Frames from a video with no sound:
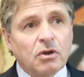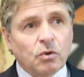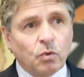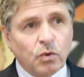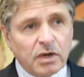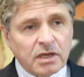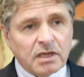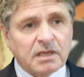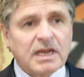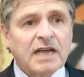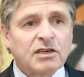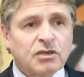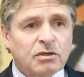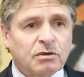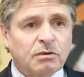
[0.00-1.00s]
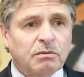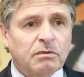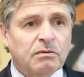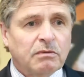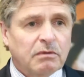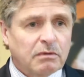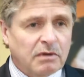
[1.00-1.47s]
with national
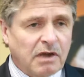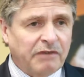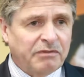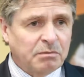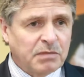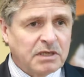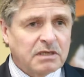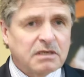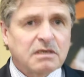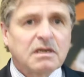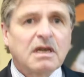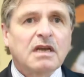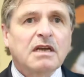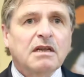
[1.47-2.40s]
governments,